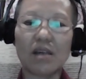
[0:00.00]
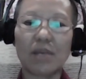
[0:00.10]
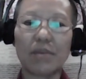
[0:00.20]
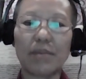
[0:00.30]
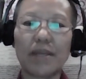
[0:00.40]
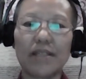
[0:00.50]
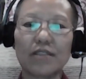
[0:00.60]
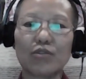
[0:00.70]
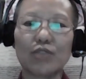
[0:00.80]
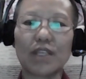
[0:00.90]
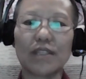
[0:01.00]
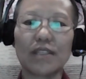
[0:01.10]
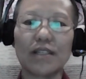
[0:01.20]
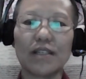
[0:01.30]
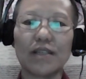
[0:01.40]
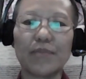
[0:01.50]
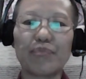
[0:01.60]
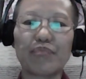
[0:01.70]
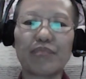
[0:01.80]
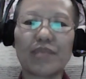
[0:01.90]
upper palate, so that
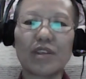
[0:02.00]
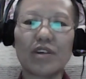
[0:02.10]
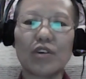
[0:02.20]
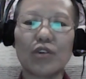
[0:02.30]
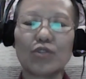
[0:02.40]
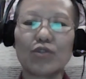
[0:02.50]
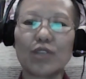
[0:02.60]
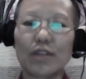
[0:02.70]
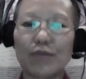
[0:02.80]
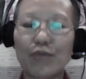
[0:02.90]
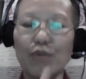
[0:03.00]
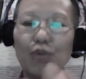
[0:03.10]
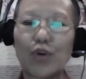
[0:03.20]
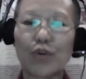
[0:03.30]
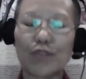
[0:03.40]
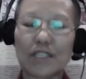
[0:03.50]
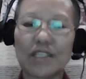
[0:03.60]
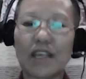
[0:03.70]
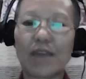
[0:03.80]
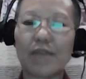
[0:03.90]
also the flow of the
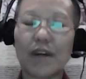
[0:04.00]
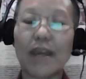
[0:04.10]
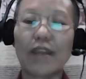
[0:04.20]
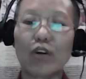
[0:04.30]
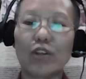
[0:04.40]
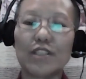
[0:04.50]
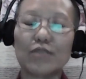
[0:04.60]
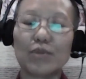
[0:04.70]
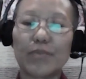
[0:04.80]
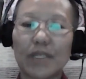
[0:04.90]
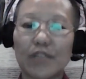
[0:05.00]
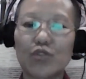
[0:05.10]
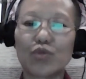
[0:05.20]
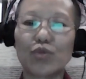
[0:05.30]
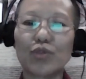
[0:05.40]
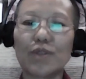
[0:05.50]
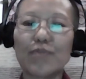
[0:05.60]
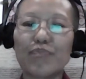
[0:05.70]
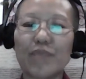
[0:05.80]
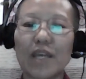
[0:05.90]
saliva and all this will be controlled.
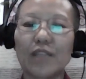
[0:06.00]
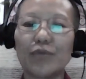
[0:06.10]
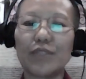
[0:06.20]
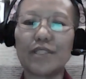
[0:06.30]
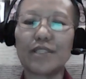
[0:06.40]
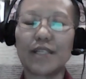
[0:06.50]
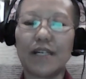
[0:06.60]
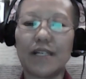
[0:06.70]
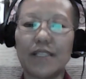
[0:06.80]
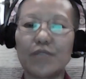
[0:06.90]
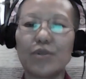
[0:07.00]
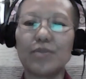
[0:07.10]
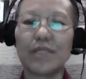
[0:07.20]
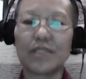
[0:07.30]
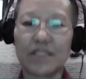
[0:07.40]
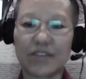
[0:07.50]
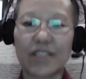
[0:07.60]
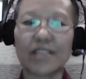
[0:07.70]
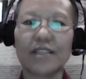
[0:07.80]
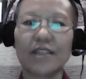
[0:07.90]
Otherwise, it will be
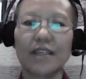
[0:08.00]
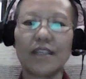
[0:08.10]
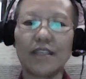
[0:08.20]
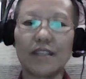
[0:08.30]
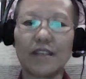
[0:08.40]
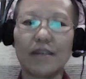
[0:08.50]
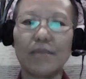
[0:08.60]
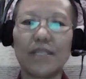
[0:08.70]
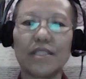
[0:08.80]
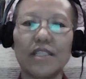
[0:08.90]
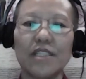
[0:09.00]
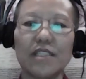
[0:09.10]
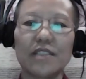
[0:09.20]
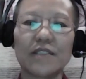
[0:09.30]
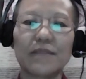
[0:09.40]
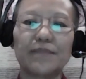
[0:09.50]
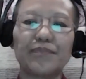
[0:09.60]
distracting again in the meditations.